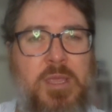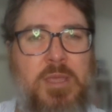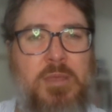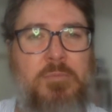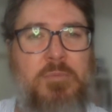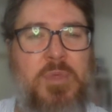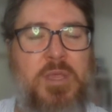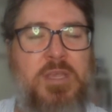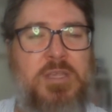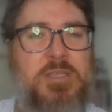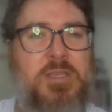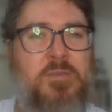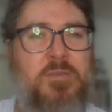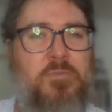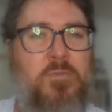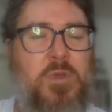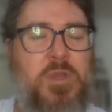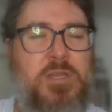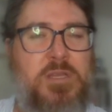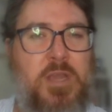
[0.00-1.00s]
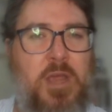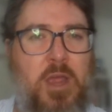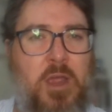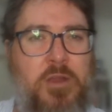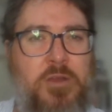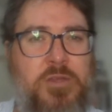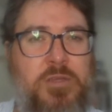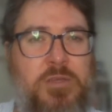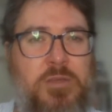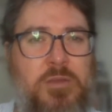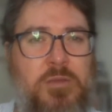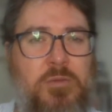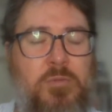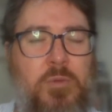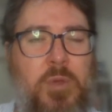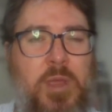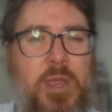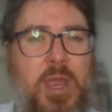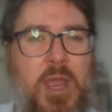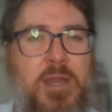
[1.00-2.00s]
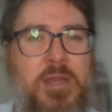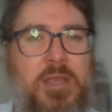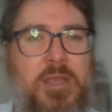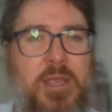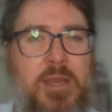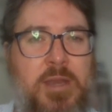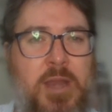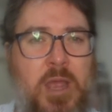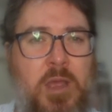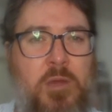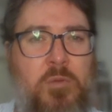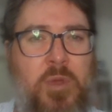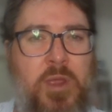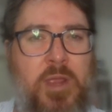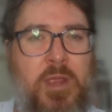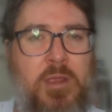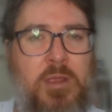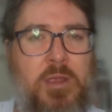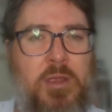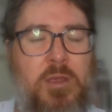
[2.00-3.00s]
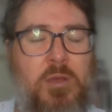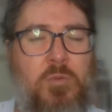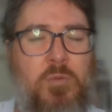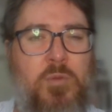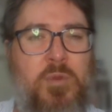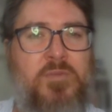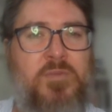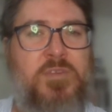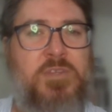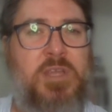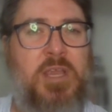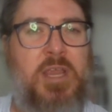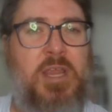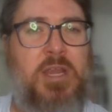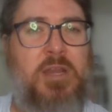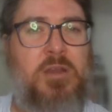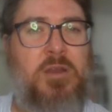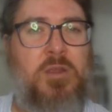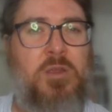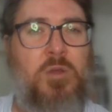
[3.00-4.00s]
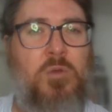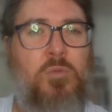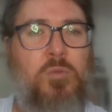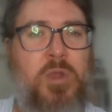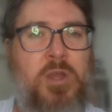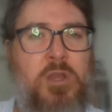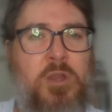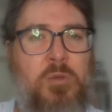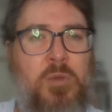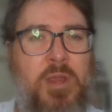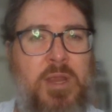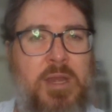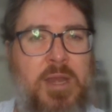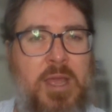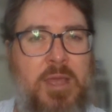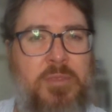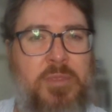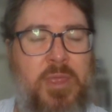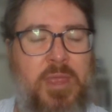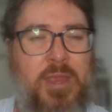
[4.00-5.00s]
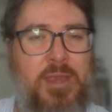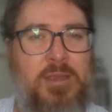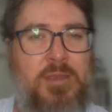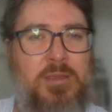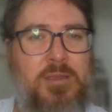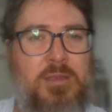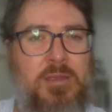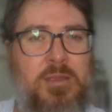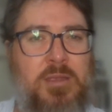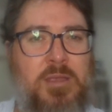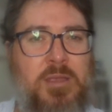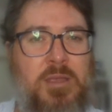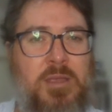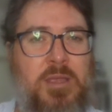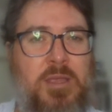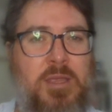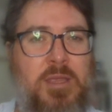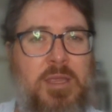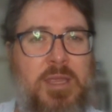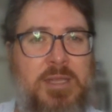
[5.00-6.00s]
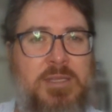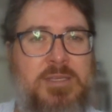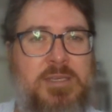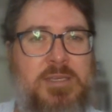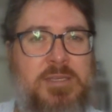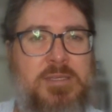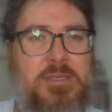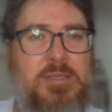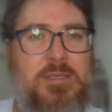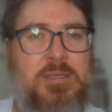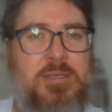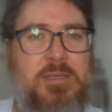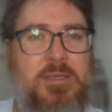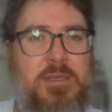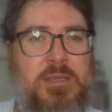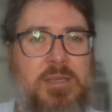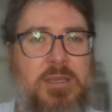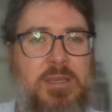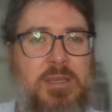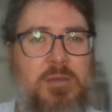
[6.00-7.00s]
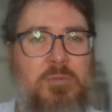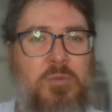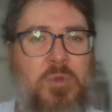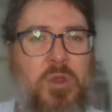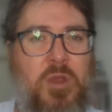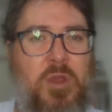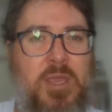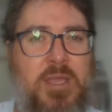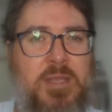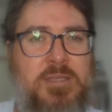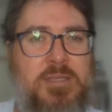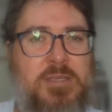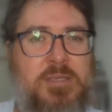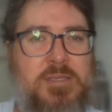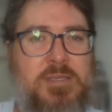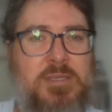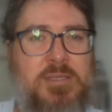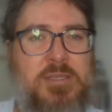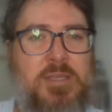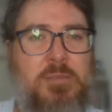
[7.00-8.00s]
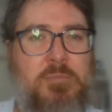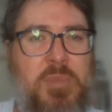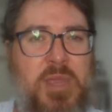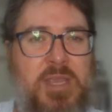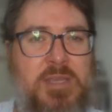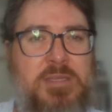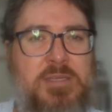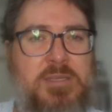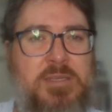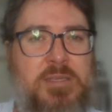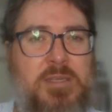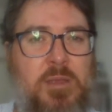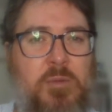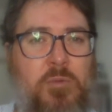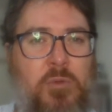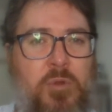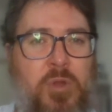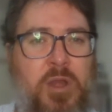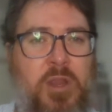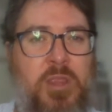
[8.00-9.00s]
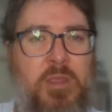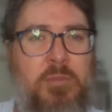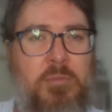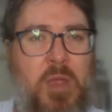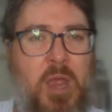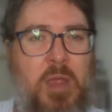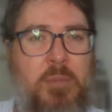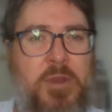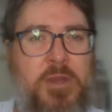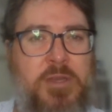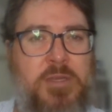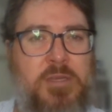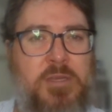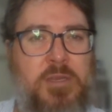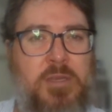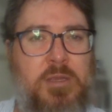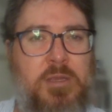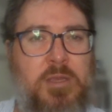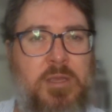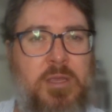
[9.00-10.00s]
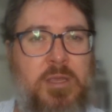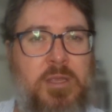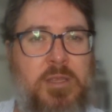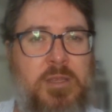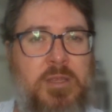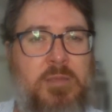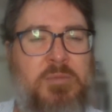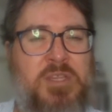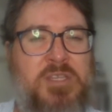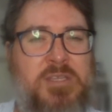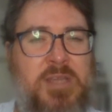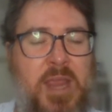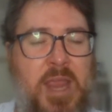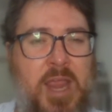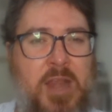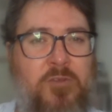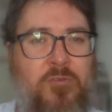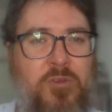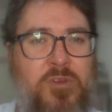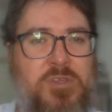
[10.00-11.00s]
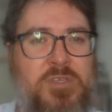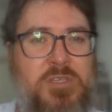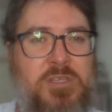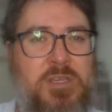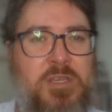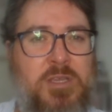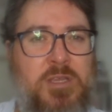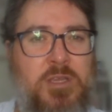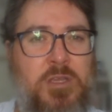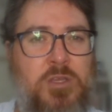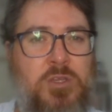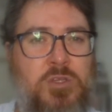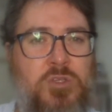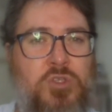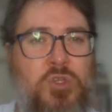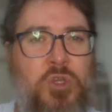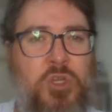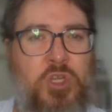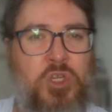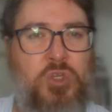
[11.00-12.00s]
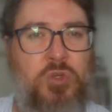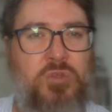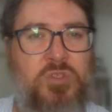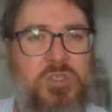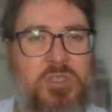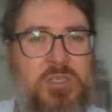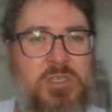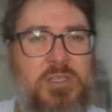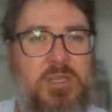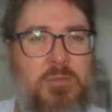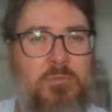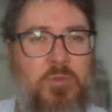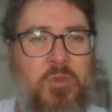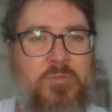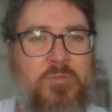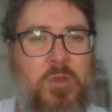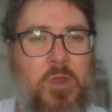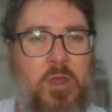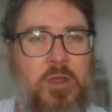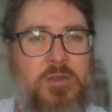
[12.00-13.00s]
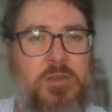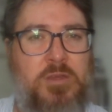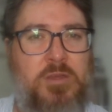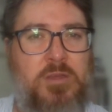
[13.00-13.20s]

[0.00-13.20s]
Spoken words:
Because if we don't, we're going to get nowhere. We've seen where doing nothing gets us. Where it gets us is the mess that we're in at the moment, the misandrist judicial system we've got,